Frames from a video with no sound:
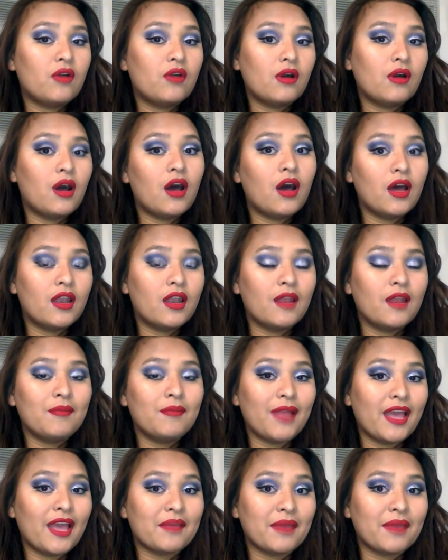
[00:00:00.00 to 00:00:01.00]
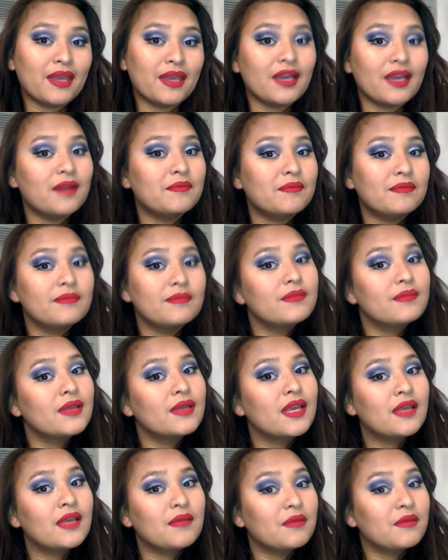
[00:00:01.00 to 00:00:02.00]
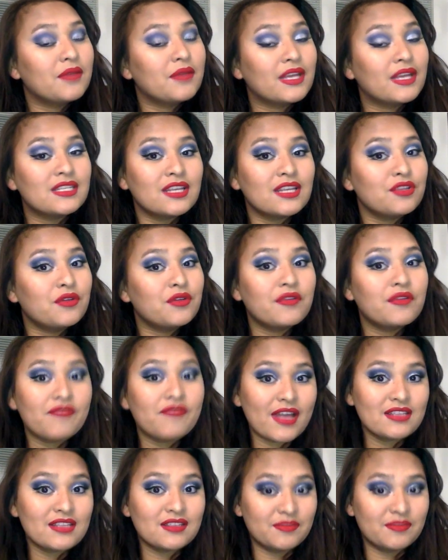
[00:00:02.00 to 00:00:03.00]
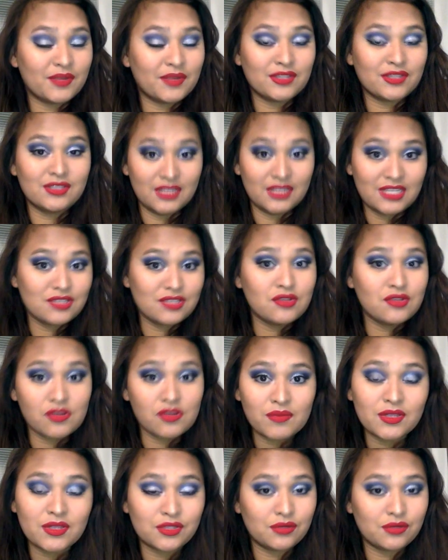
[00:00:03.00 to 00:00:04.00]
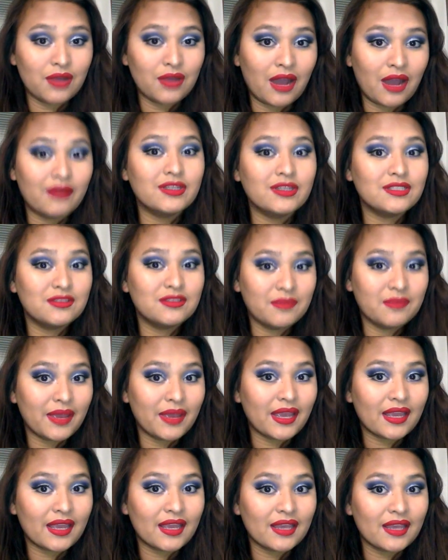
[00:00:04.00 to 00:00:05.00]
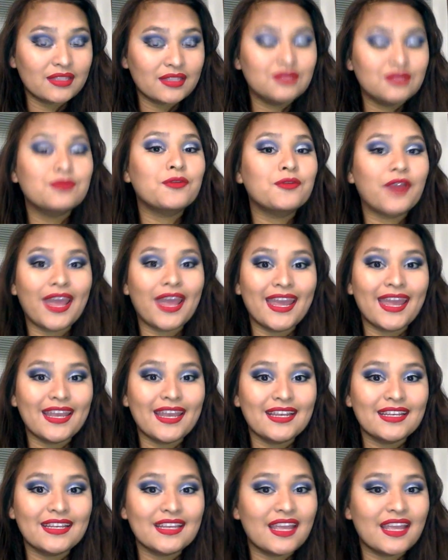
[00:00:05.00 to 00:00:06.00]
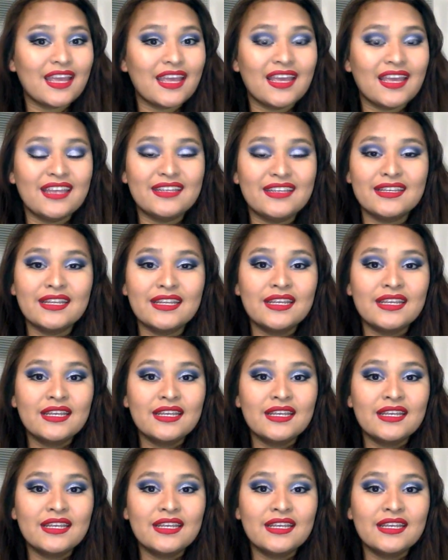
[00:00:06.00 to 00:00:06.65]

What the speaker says: on applying makeup, maybe you guys can do it faster, because this took me 2 hours to create, and